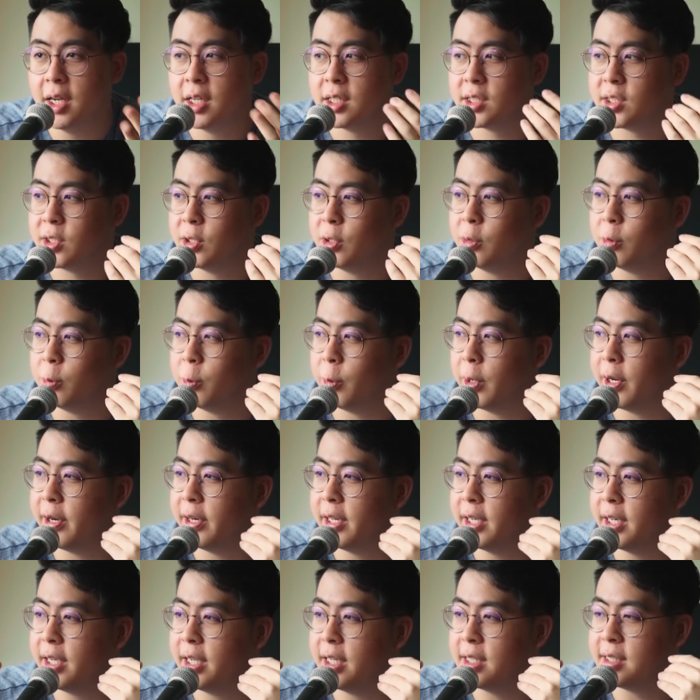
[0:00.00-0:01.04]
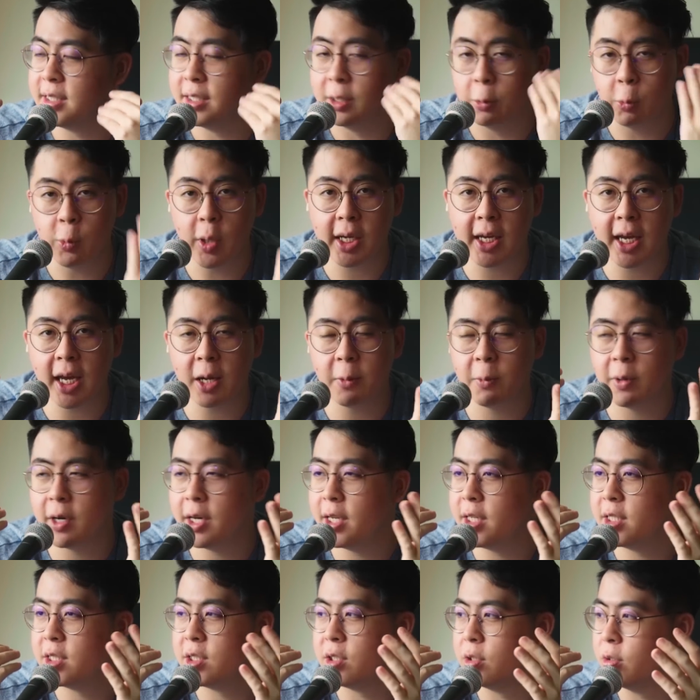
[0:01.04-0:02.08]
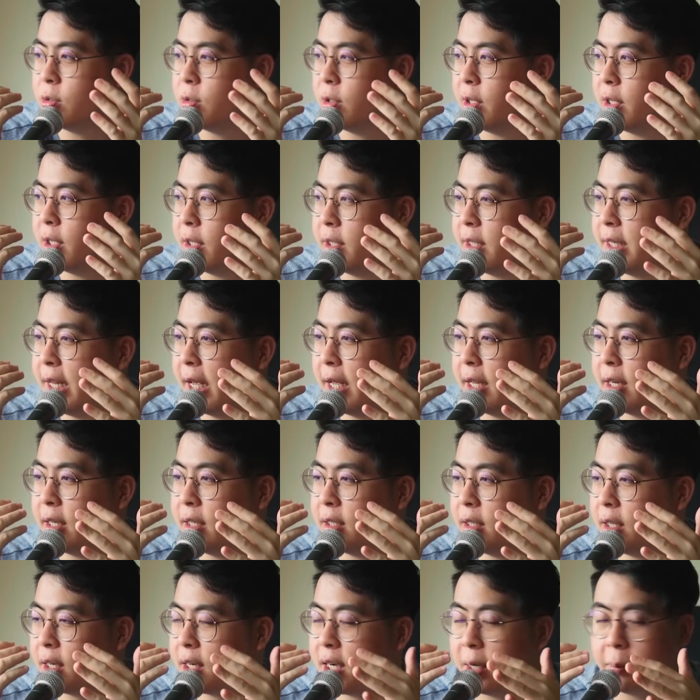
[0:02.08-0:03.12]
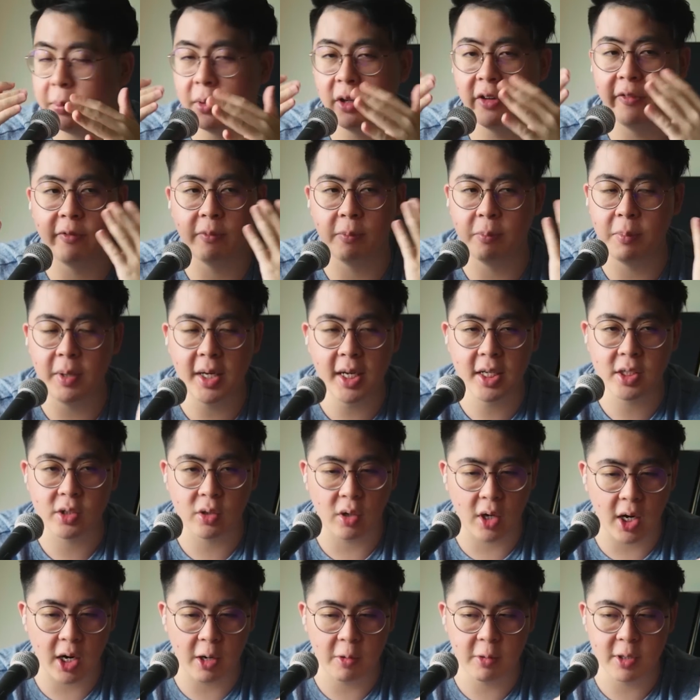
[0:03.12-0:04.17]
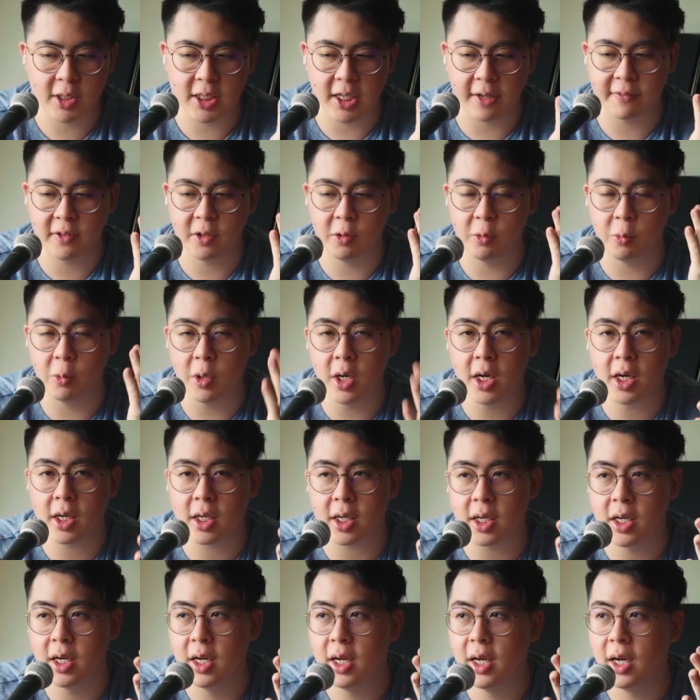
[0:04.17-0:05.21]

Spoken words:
So whether it's the weekend, whether it's a couple of minutes or hours after work,